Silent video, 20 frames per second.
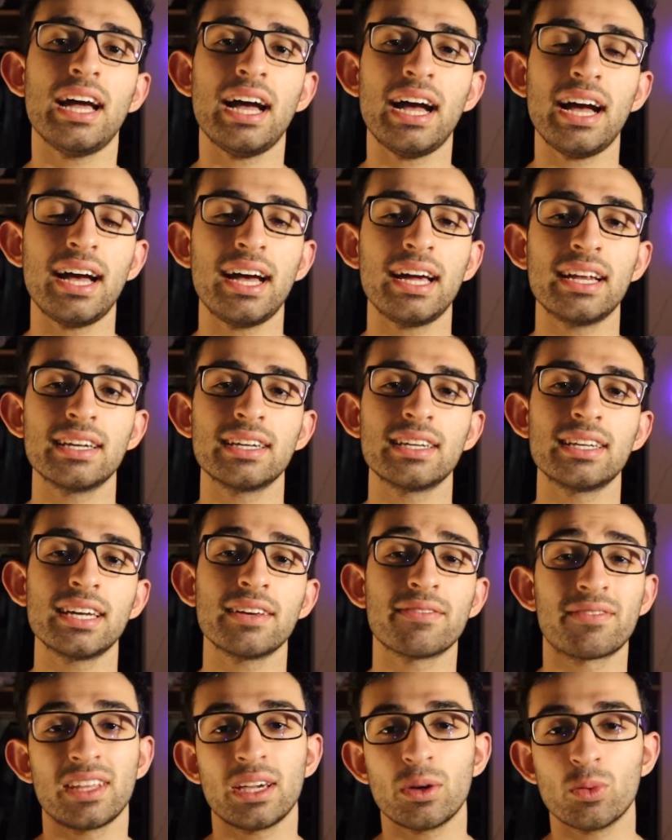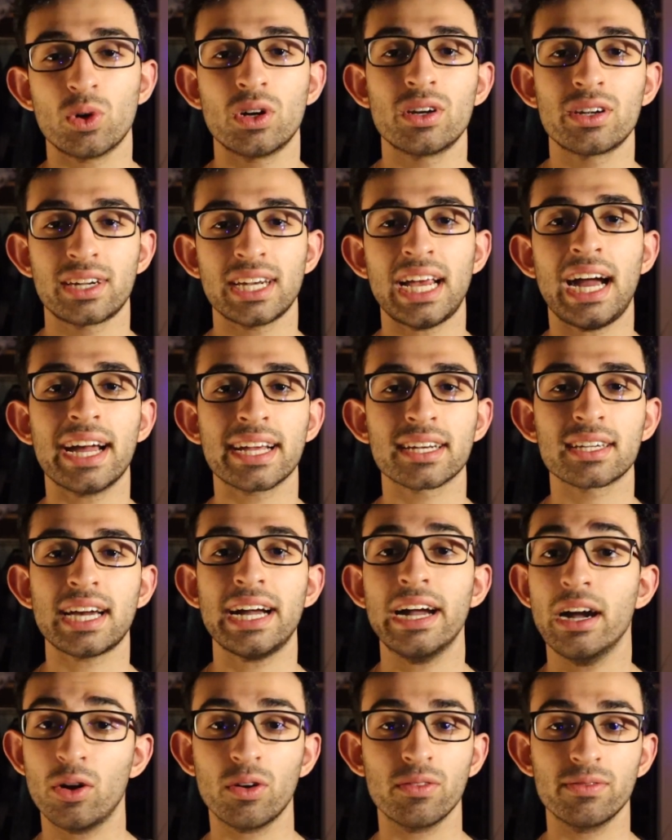And if they weren't ranked,
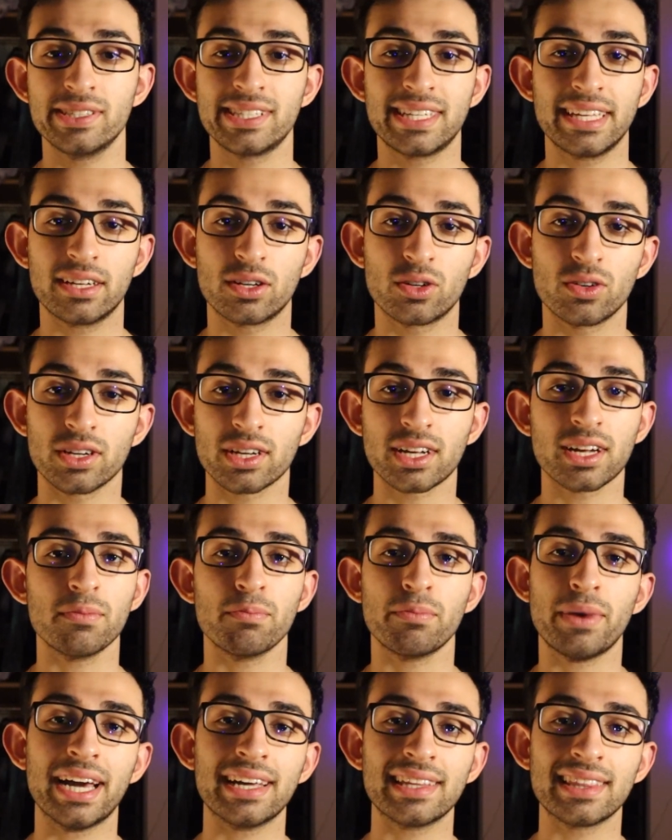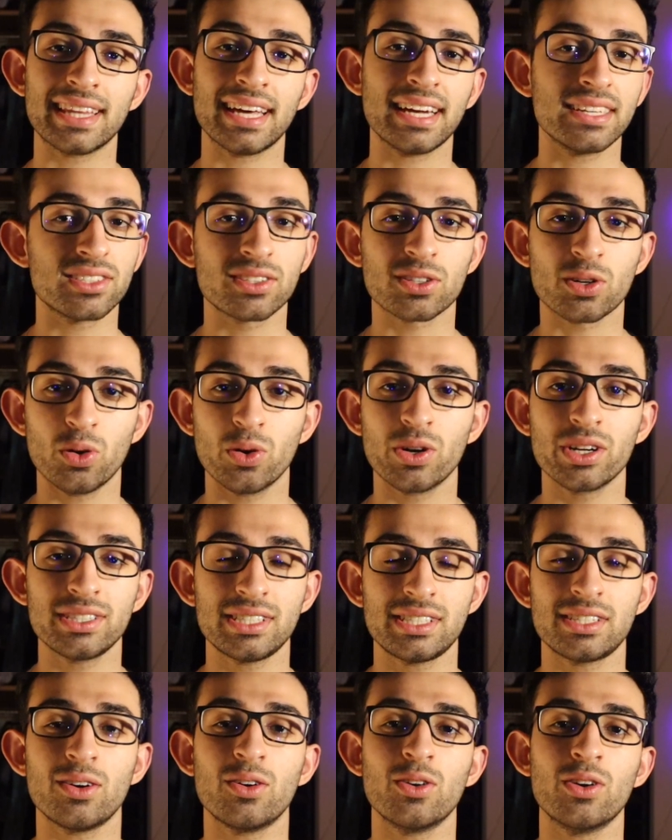I obviously couldn't combine their
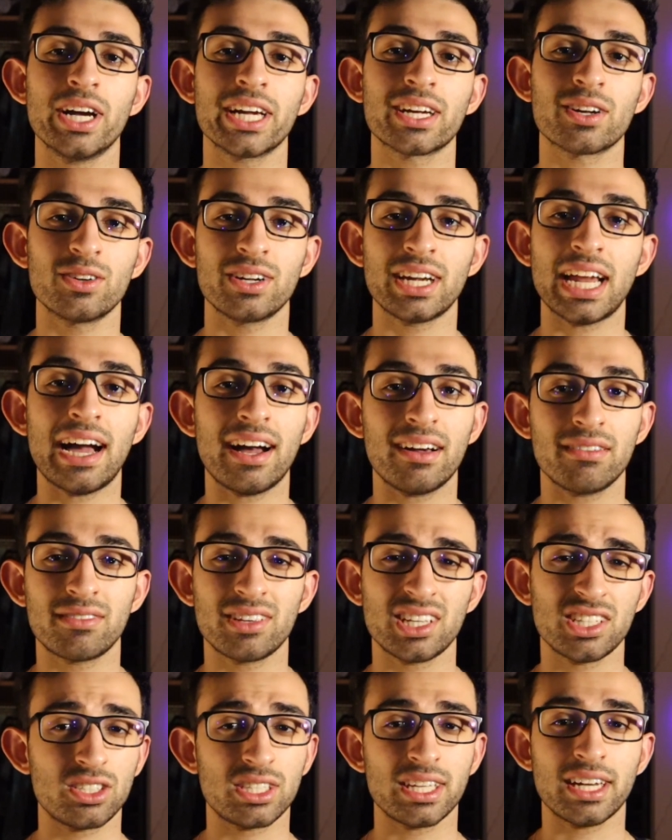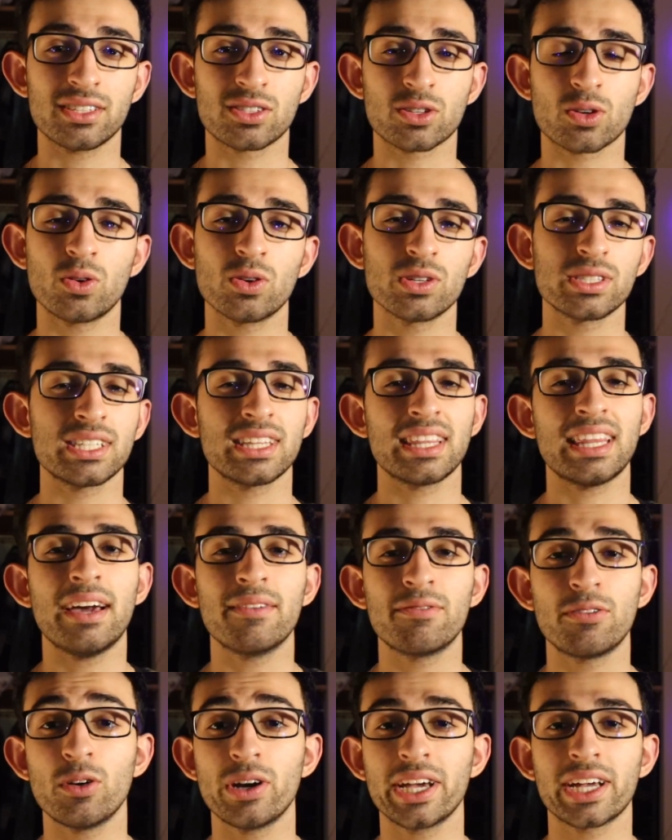scores or I couldn't average their scores, and
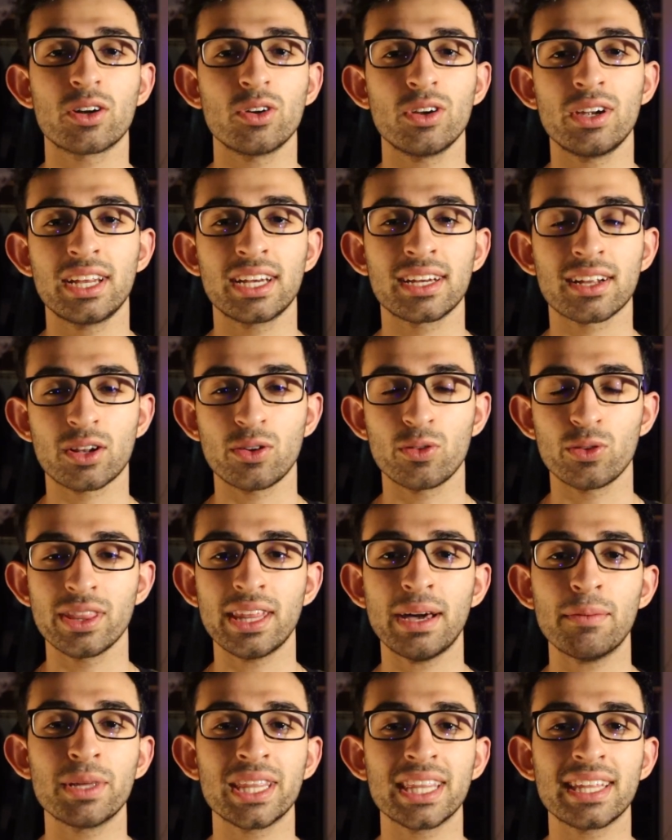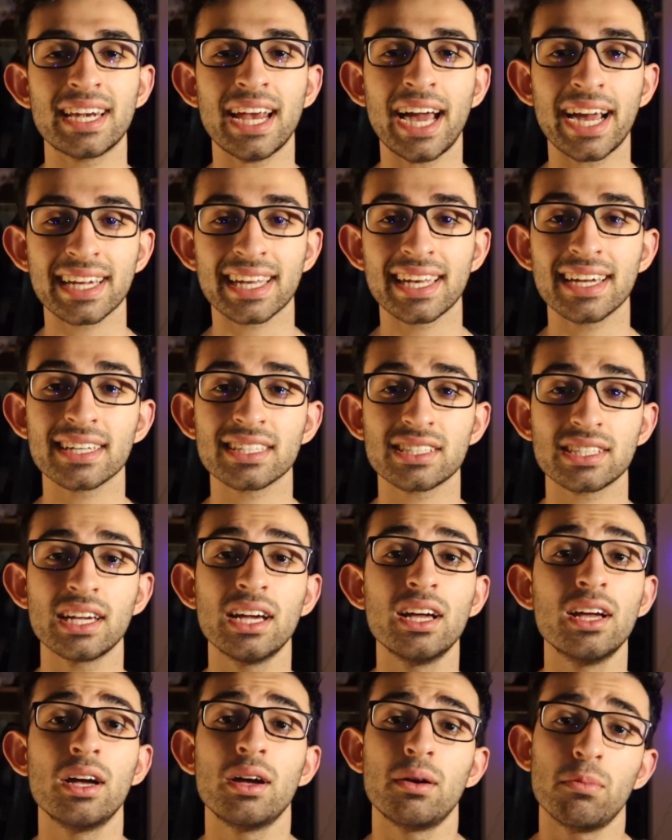therefore I couldn't include them in the rankings.
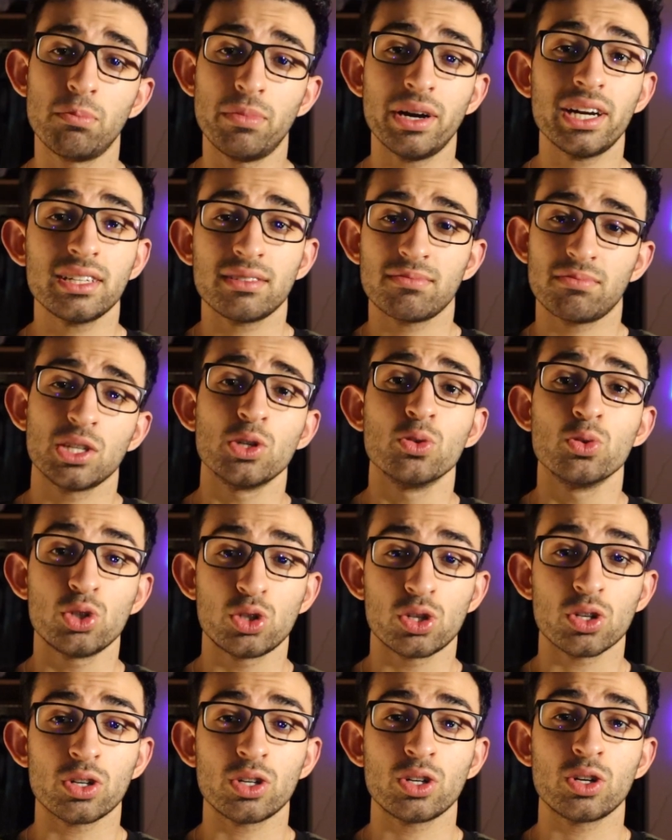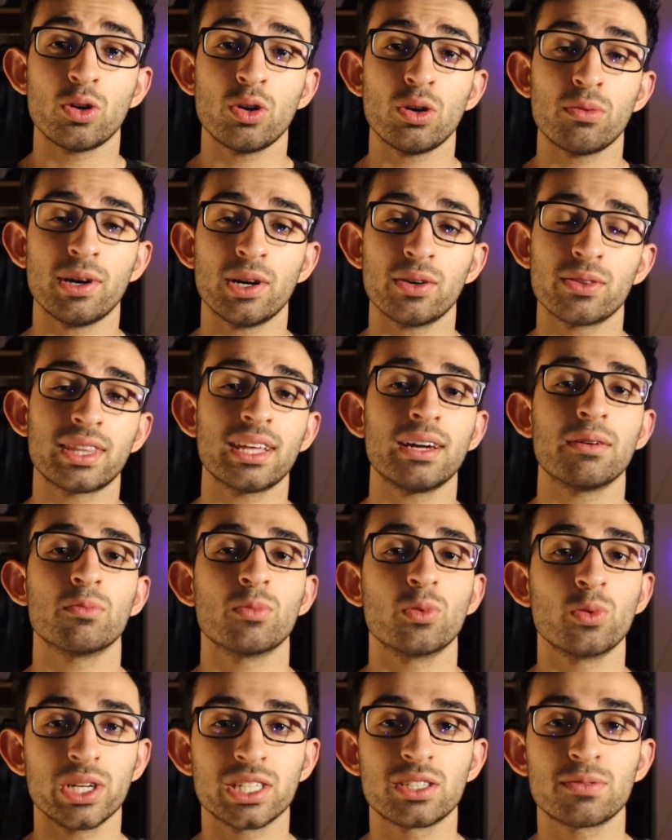But you should know about
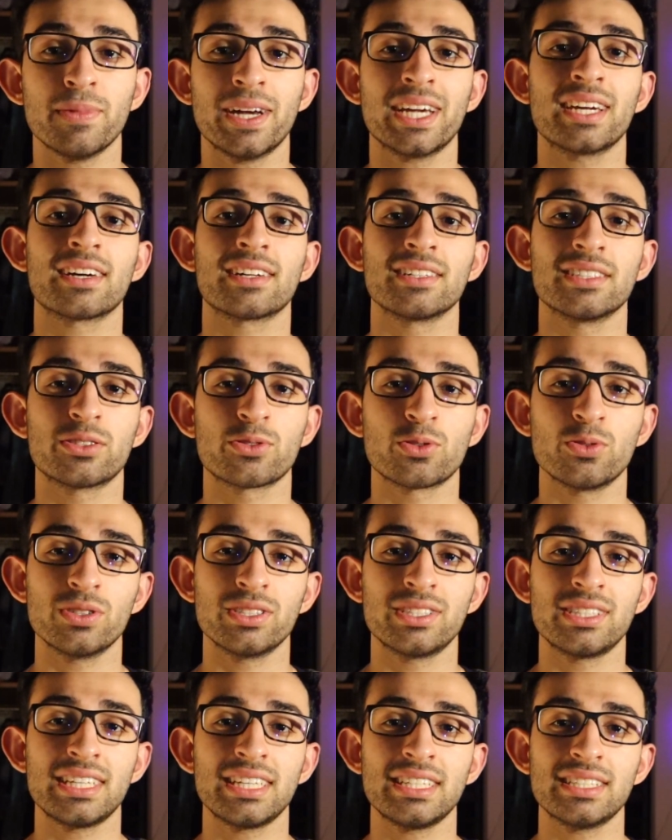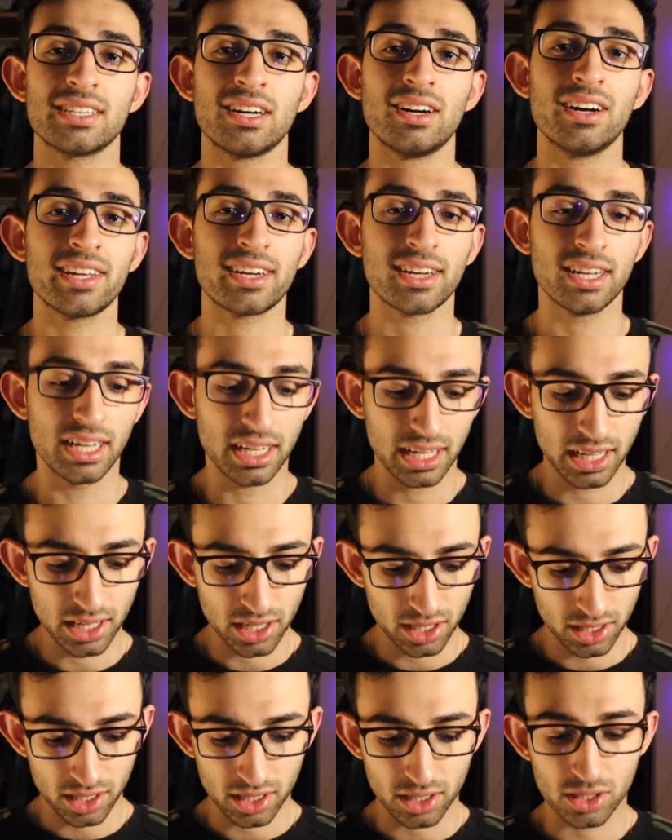them, which medical schools these are.
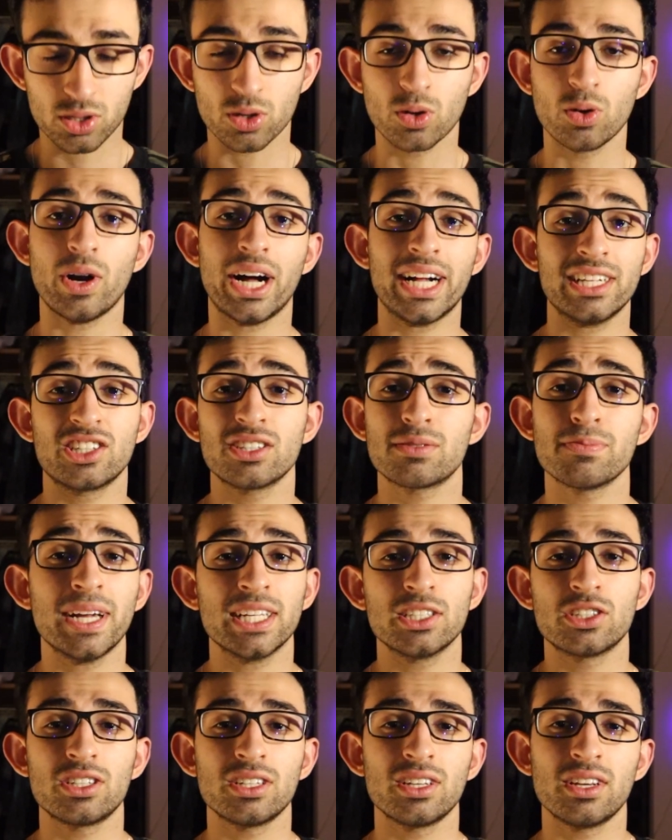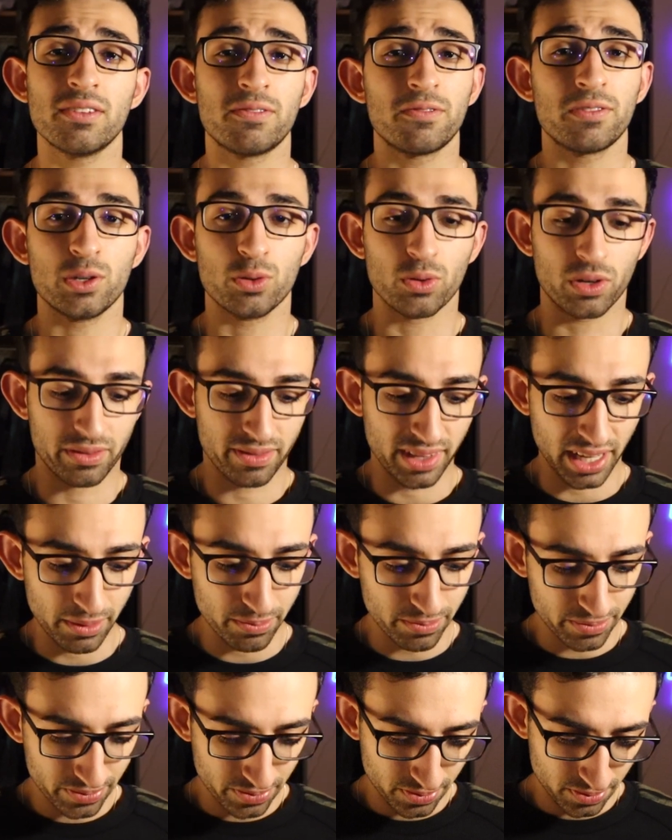So I'll just mention a few of
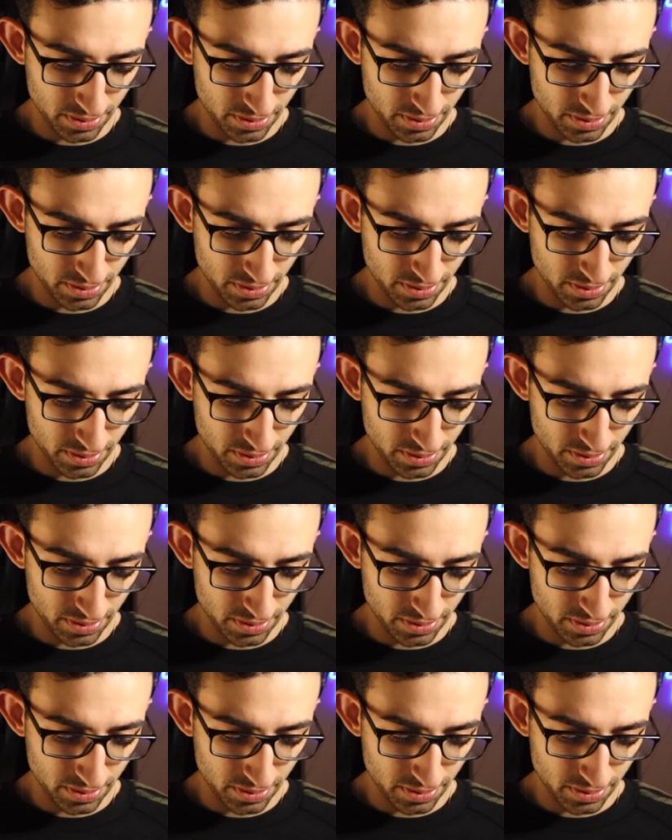them.